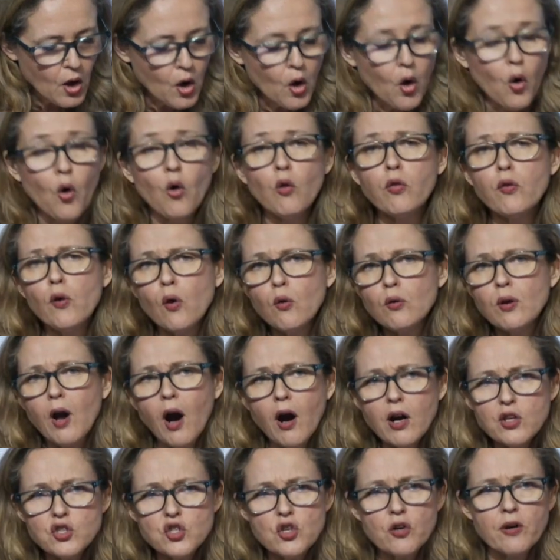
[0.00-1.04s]
Although
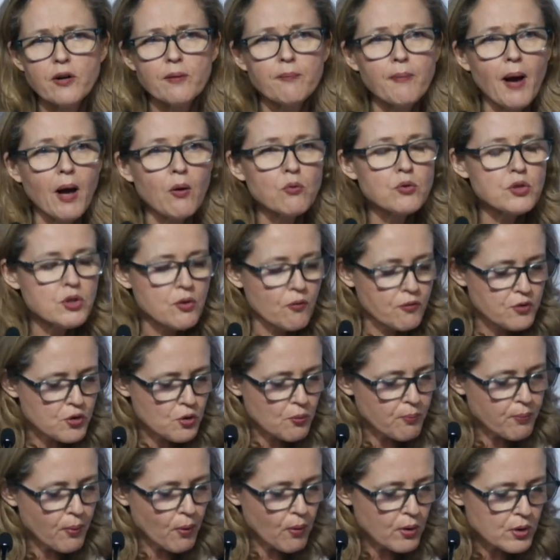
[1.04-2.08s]
larger amounts of
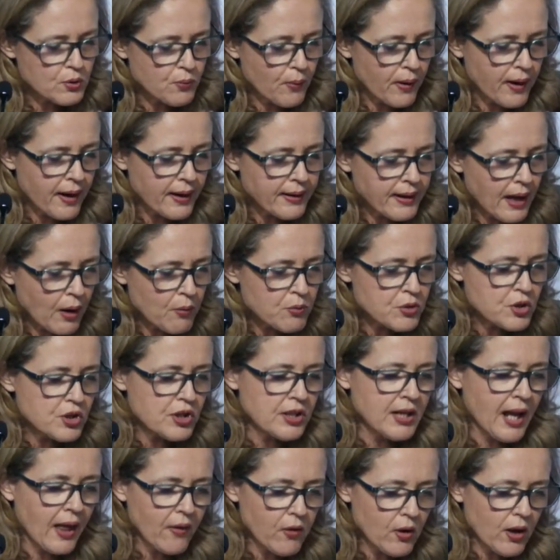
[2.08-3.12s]
support were announced
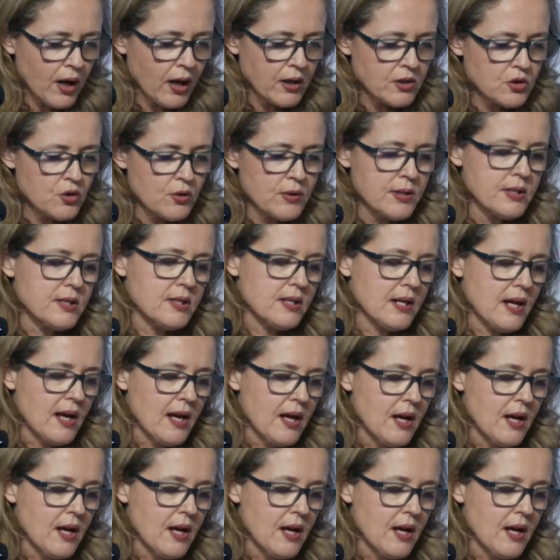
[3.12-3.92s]
in other countries,